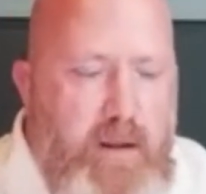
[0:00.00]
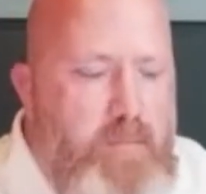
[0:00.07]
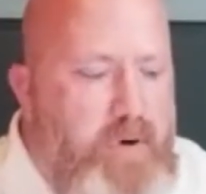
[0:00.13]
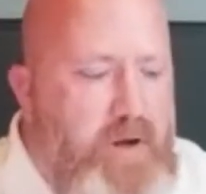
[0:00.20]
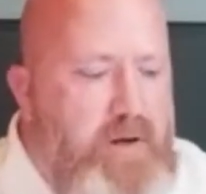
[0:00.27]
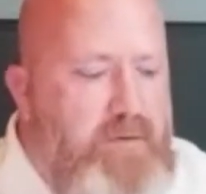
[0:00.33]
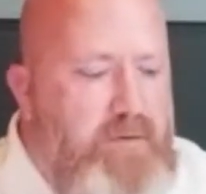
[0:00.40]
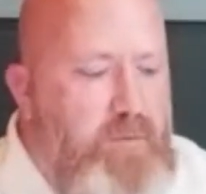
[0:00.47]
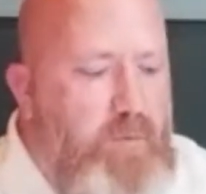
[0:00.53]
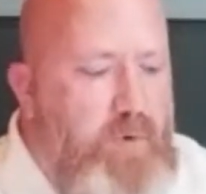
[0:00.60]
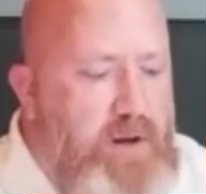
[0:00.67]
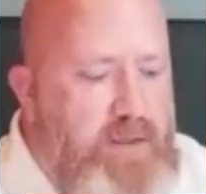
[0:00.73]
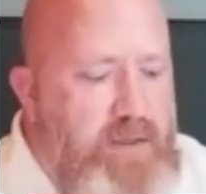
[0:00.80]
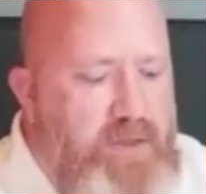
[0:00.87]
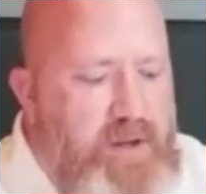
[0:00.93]
But one
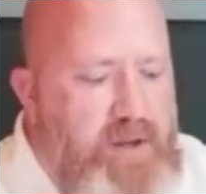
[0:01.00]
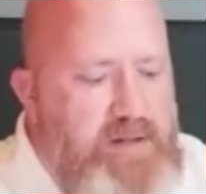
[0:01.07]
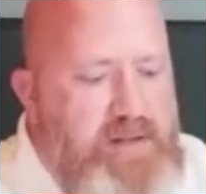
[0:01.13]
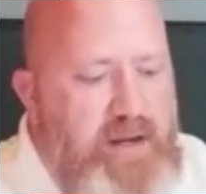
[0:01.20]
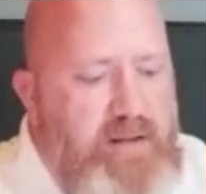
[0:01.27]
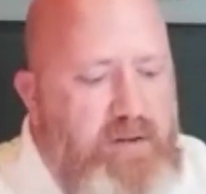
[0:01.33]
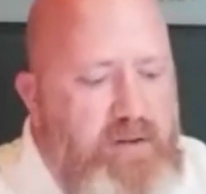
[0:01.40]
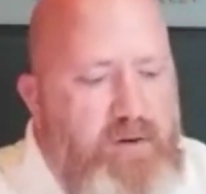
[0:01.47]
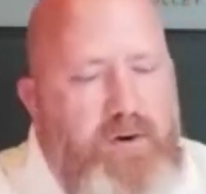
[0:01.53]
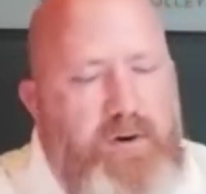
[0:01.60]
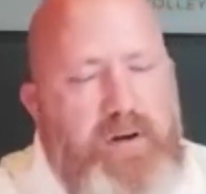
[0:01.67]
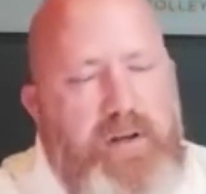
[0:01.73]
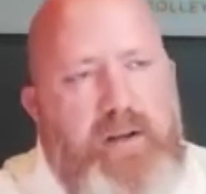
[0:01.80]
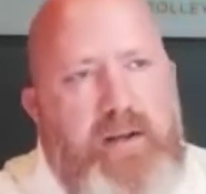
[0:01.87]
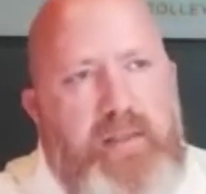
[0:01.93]
of the things I
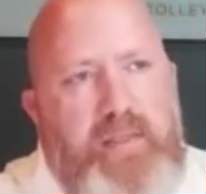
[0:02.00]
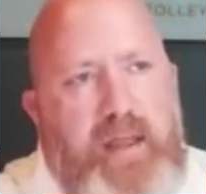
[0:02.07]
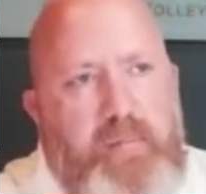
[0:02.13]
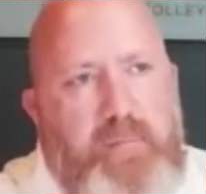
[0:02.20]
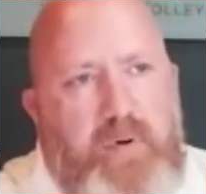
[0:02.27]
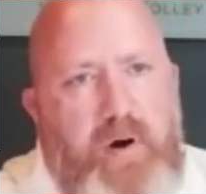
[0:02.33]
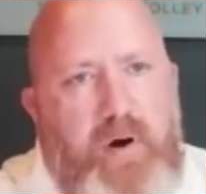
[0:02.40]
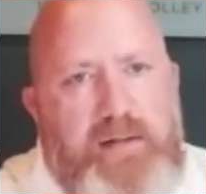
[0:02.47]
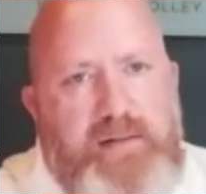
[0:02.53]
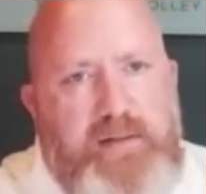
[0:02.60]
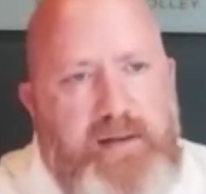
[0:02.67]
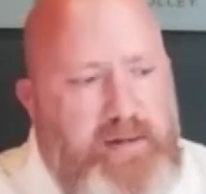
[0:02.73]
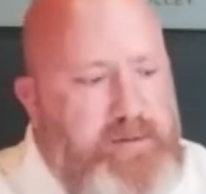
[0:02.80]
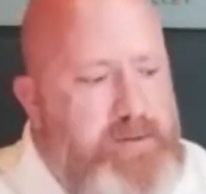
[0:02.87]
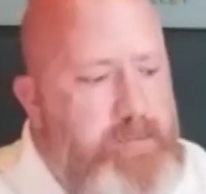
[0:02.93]
learned in that
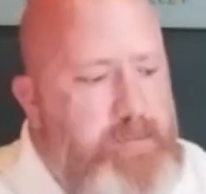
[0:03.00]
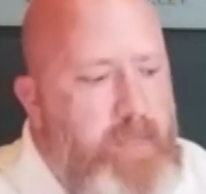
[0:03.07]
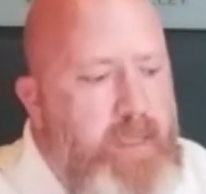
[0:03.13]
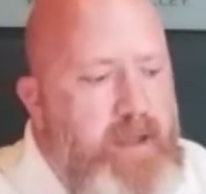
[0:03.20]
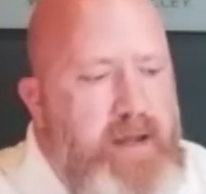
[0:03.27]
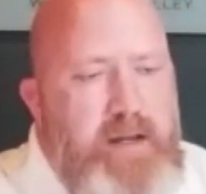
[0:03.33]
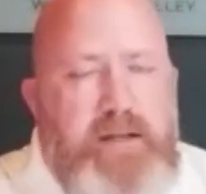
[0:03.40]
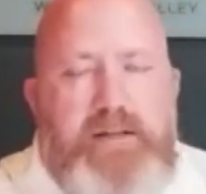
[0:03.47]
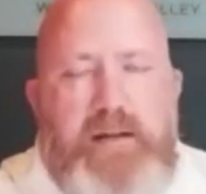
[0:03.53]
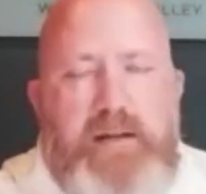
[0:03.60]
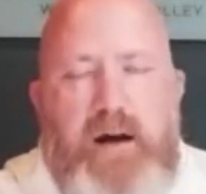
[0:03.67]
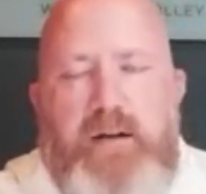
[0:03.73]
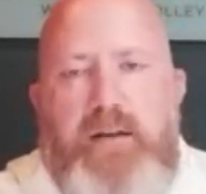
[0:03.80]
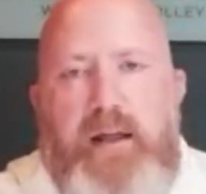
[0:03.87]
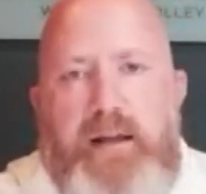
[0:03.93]
process is,
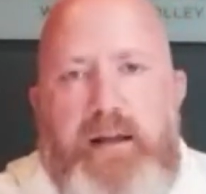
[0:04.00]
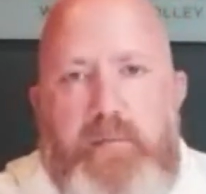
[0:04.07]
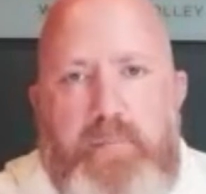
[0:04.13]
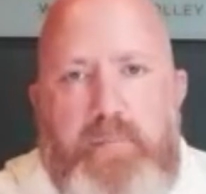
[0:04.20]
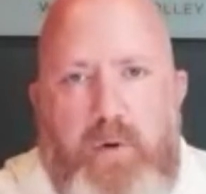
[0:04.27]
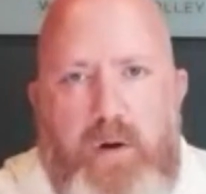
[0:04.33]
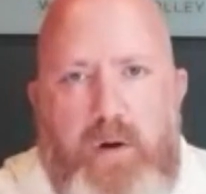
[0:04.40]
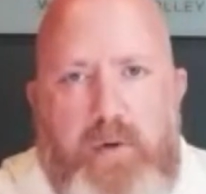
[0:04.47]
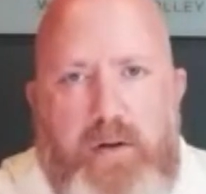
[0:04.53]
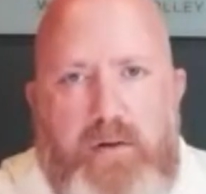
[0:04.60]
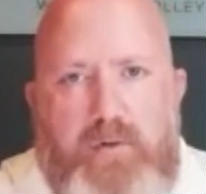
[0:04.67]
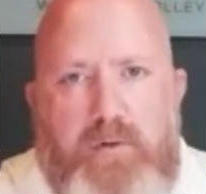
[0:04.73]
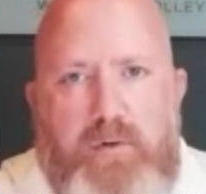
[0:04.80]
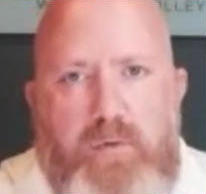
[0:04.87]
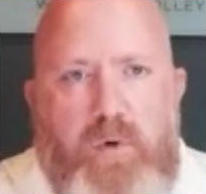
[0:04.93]
unlike
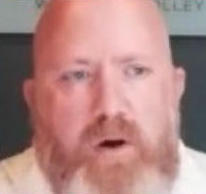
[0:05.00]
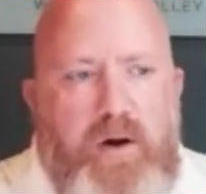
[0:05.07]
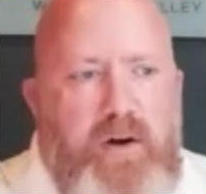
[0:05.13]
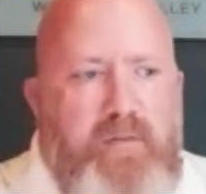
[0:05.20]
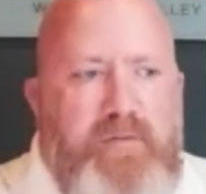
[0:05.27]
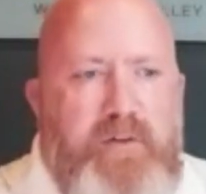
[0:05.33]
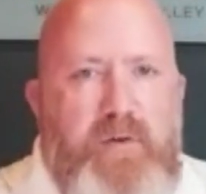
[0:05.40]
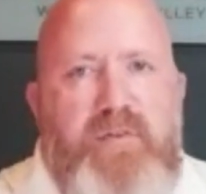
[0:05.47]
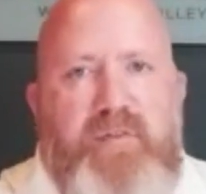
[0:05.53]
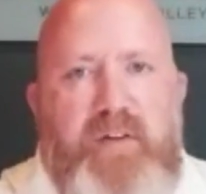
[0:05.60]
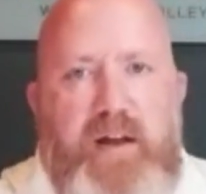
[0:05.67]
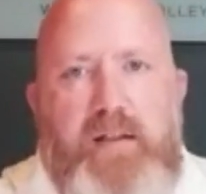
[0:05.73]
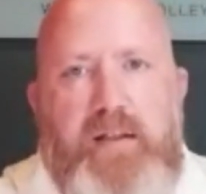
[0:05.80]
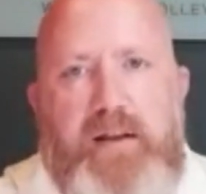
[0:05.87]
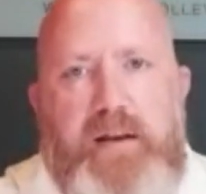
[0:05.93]
employment, where if you
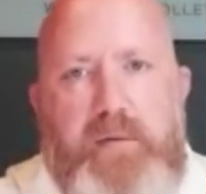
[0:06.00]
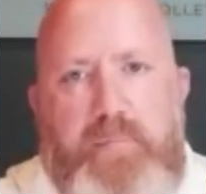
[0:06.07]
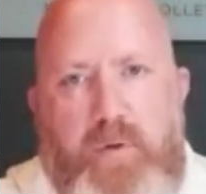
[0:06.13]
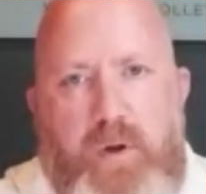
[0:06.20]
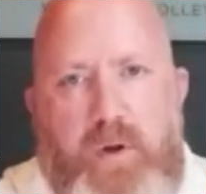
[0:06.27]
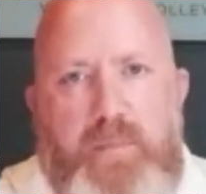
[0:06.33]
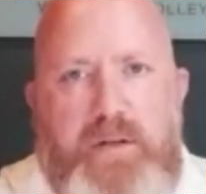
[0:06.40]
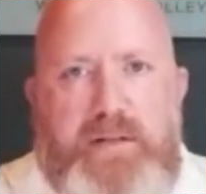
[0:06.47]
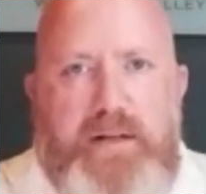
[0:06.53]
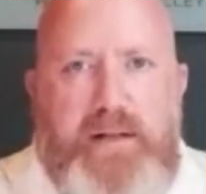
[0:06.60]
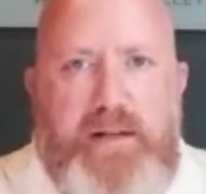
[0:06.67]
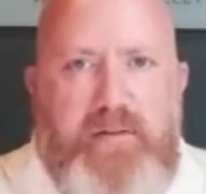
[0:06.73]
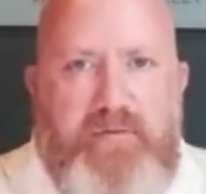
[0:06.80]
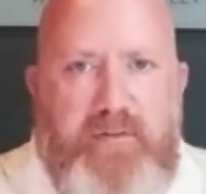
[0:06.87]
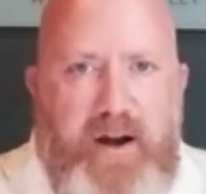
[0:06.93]
fail in employment and
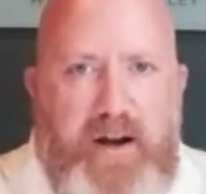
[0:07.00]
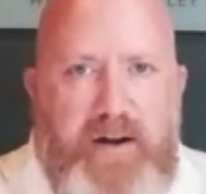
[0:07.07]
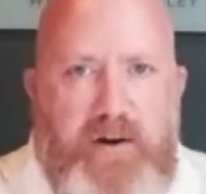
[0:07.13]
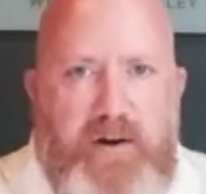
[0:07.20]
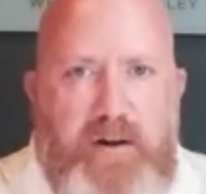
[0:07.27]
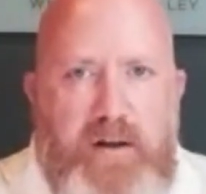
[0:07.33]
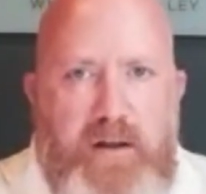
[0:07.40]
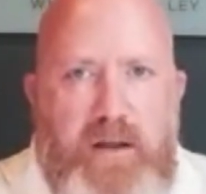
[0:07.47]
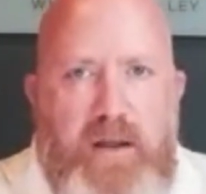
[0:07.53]
get fired,